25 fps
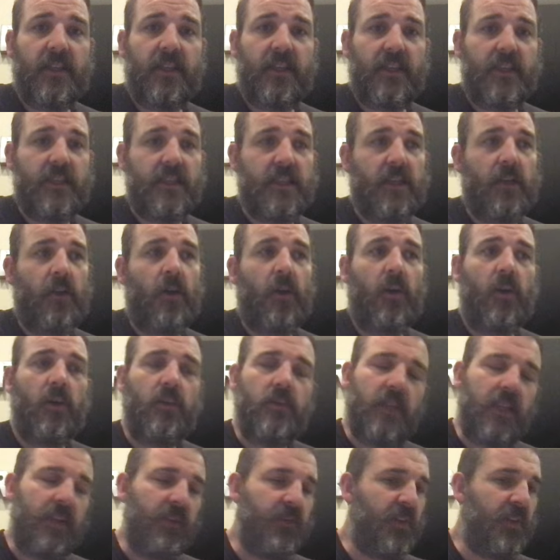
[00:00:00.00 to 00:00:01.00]
is the
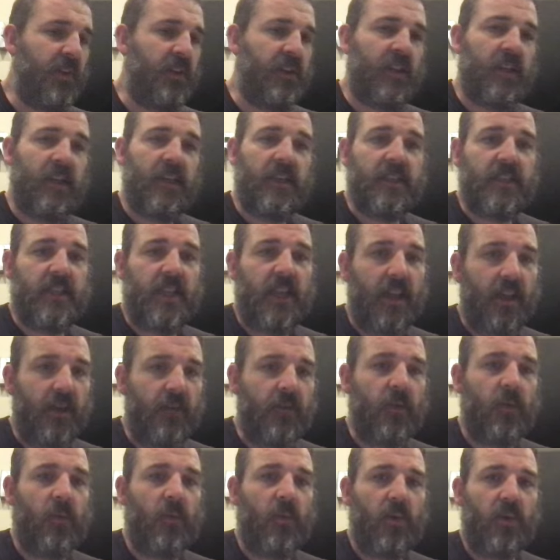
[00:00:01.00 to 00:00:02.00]
only thing that has
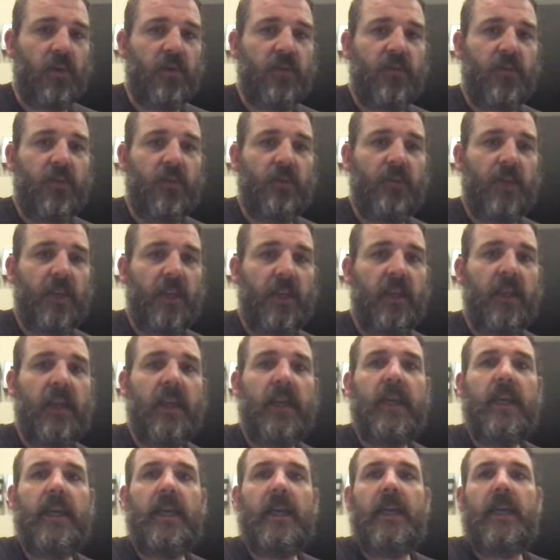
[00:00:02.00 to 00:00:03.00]
ever worked for me.
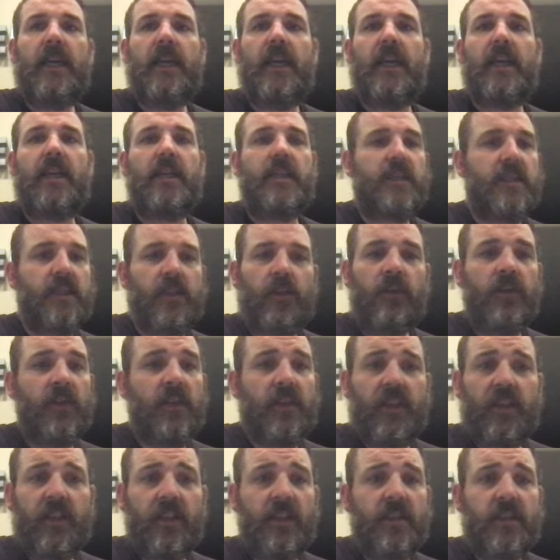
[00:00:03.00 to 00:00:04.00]
And it's the only
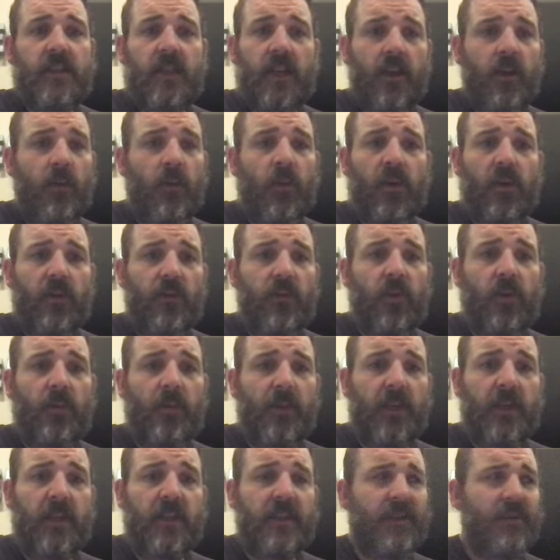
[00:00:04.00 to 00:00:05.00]
thing that's going to work for
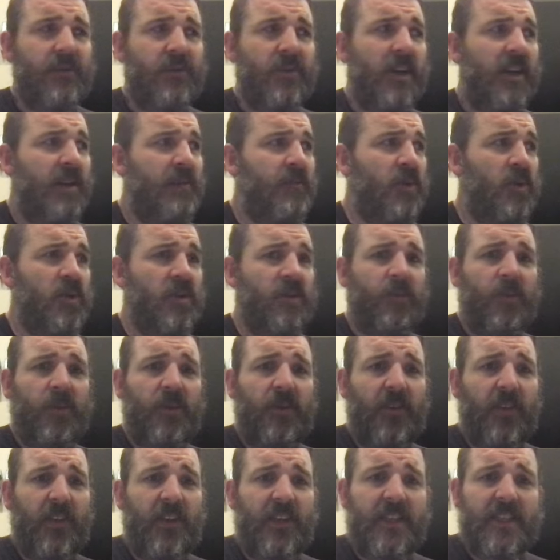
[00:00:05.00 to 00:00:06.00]
me because I've tried multiple
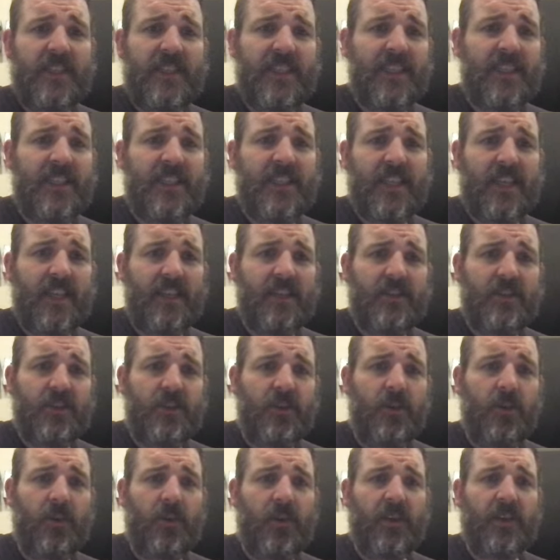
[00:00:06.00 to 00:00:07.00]
things since then
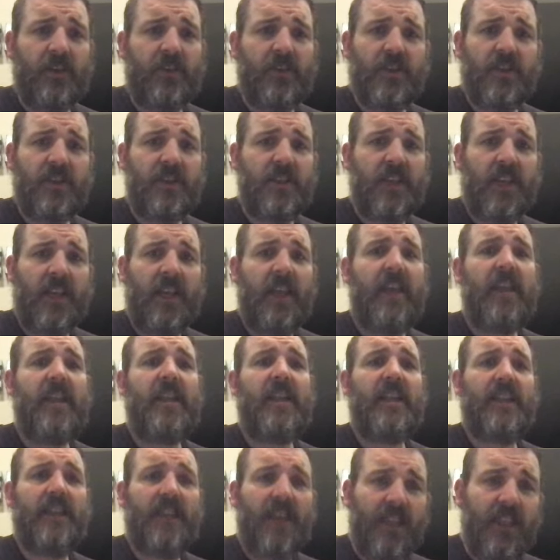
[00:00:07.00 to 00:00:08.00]
too. And it just,
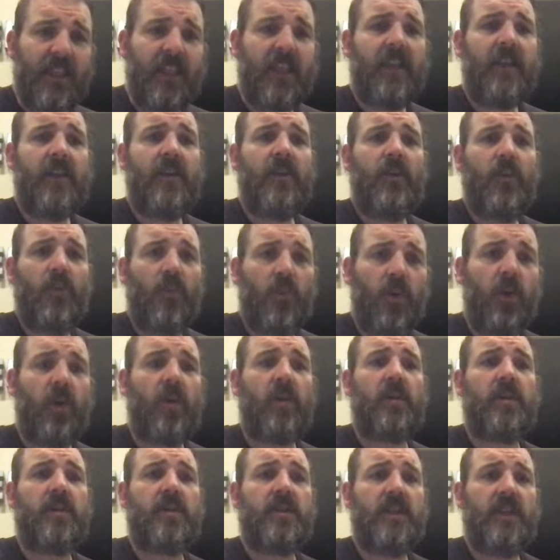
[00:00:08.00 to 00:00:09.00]
nothing
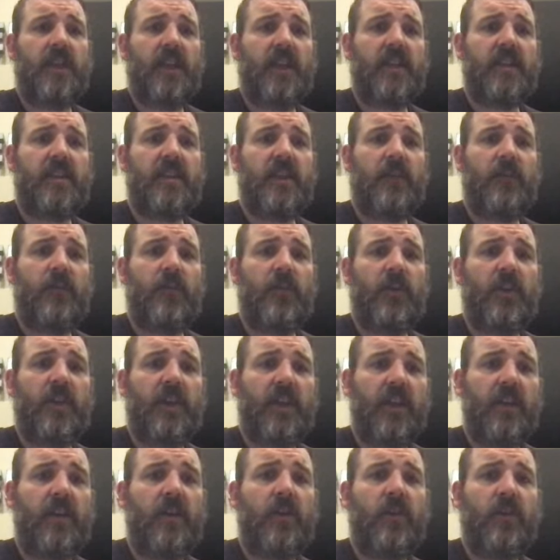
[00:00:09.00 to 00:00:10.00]
works except for
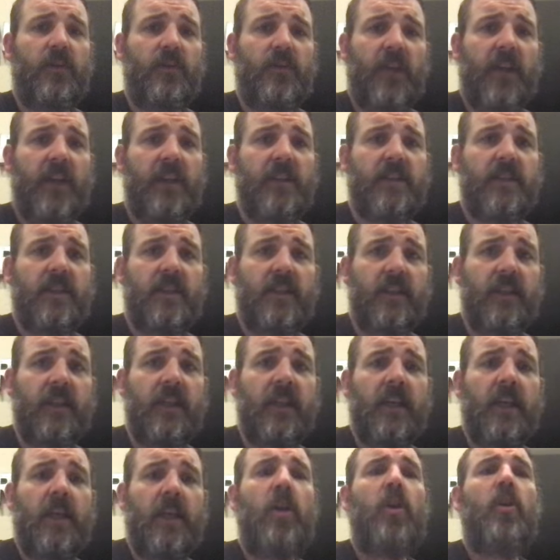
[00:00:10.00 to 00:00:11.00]
keto and fasting
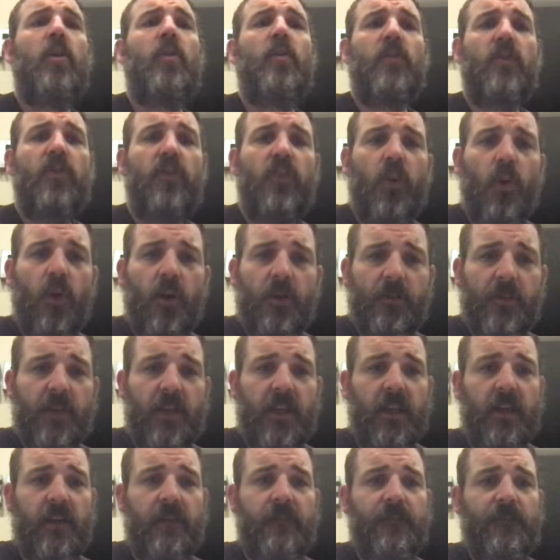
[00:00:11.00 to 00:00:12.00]
for
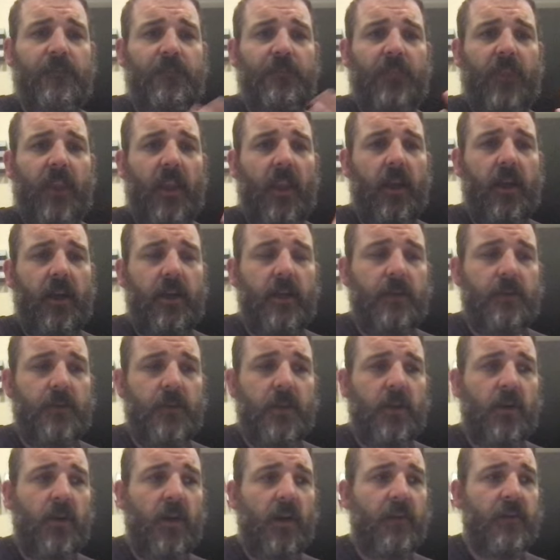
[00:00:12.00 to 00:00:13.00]
me. Um,
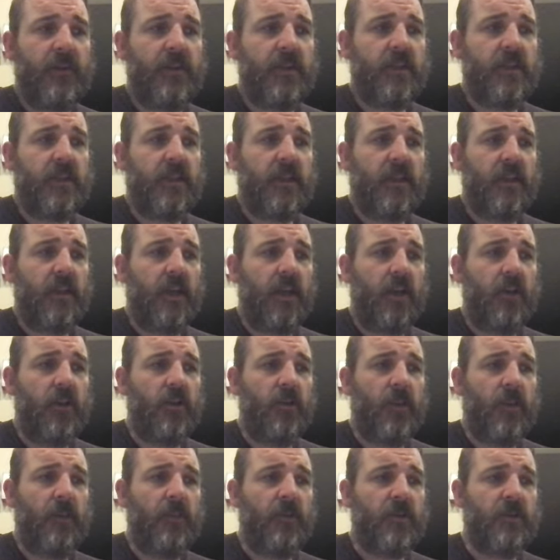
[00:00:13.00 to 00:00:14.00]
you know, obviously,
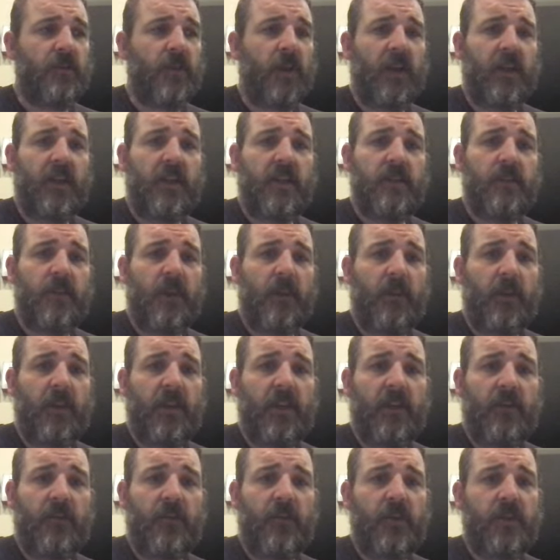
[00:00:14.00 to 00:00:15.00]
other people's bodies may be
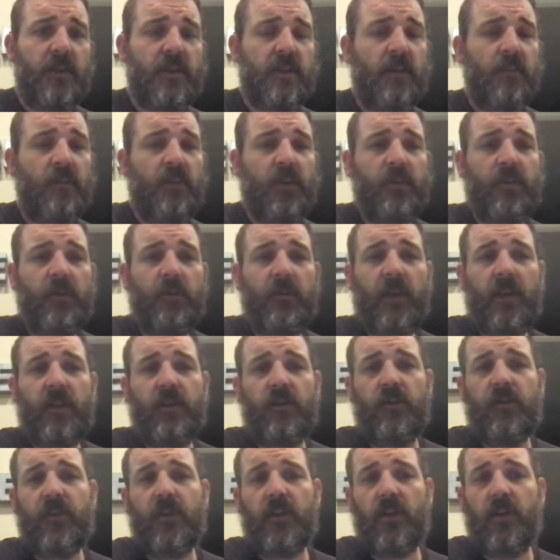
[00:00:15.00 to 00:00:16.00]
different. Some people may
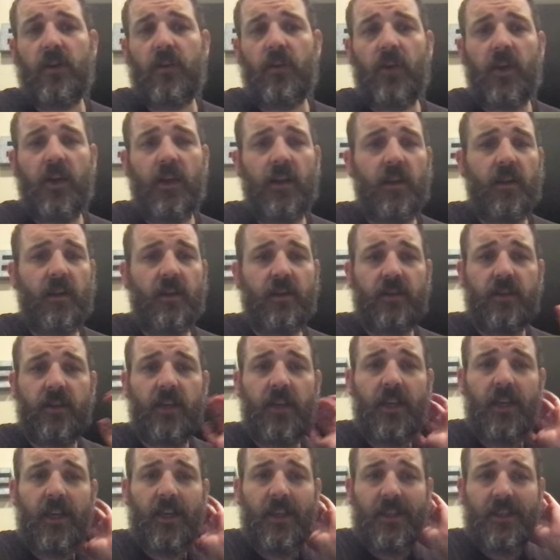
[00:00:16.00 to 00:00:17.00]
do very well on
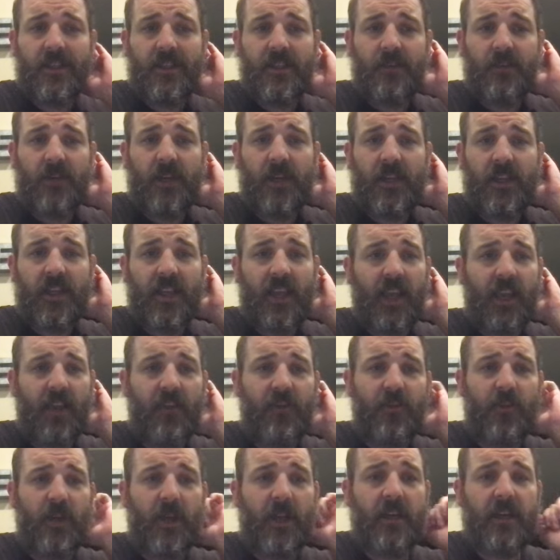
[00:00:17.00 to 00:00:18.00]
some kind of
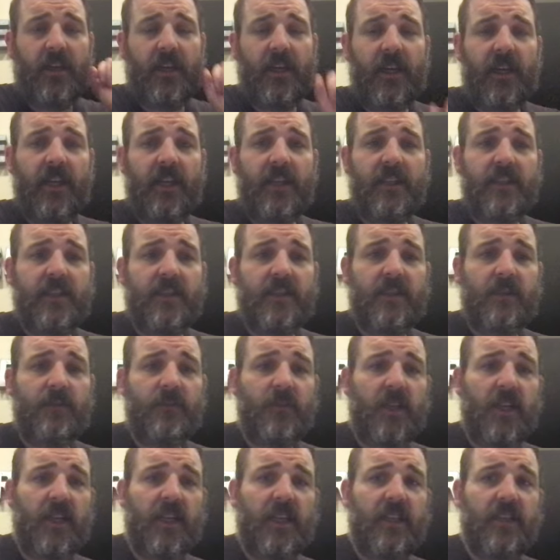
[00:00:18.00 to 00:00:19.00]
caveman diet,
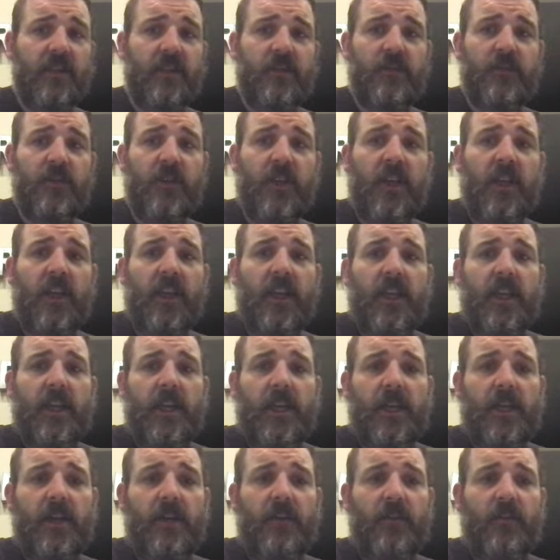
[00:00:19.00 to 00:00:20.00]
some kind of
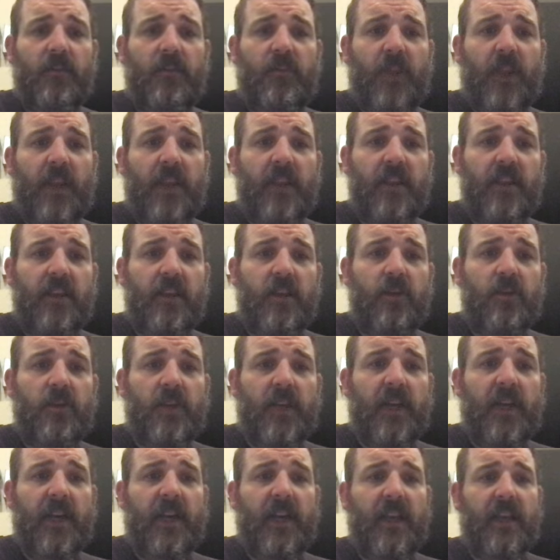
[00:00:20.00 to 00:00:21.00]
um, paleo
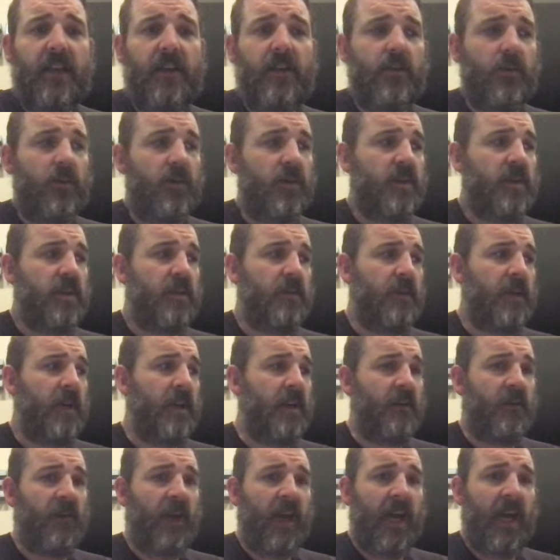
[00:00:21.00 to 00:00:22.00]
diet, or some
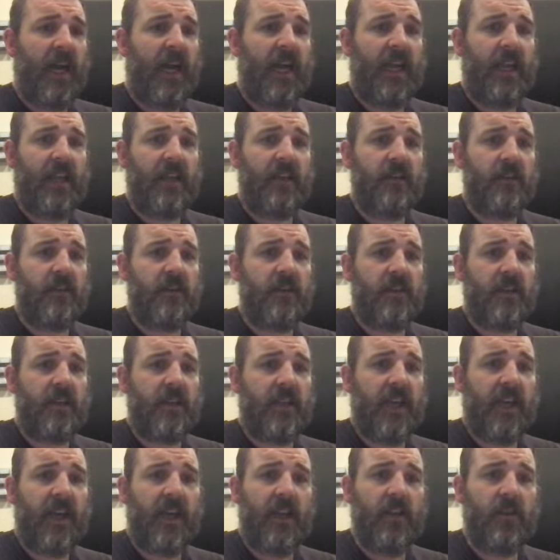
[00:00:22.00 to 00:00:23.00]
kind of high
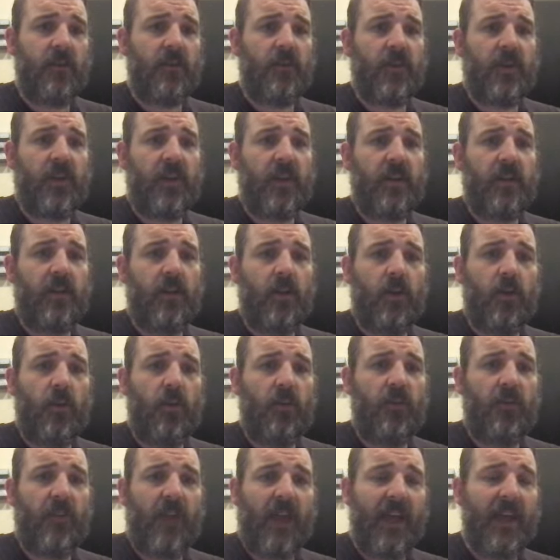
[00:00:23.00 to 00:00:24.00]
calorie, low
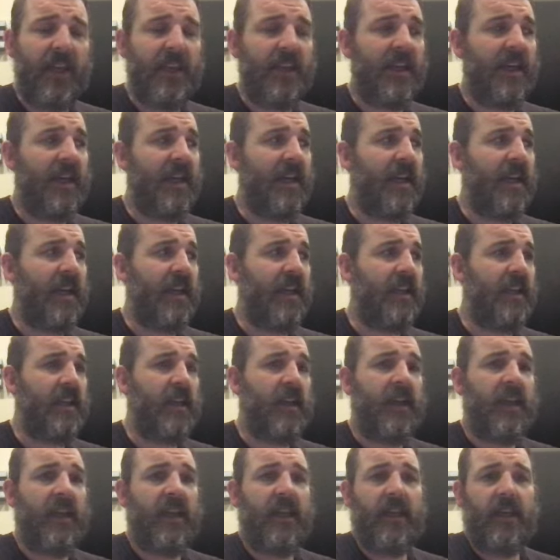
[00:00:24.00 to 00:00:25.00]
fat diet.
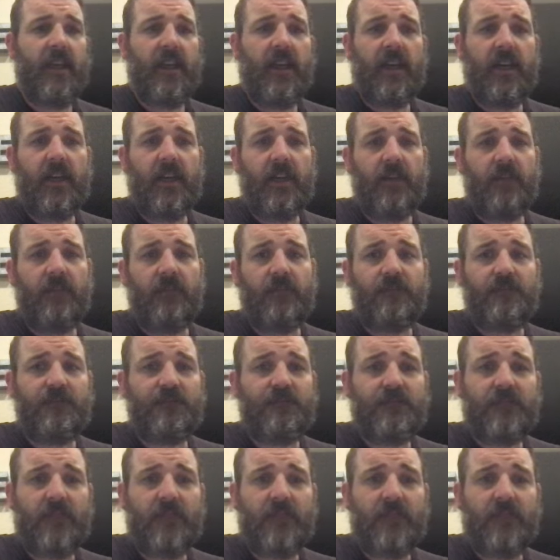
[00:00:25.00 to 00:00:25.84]
Um,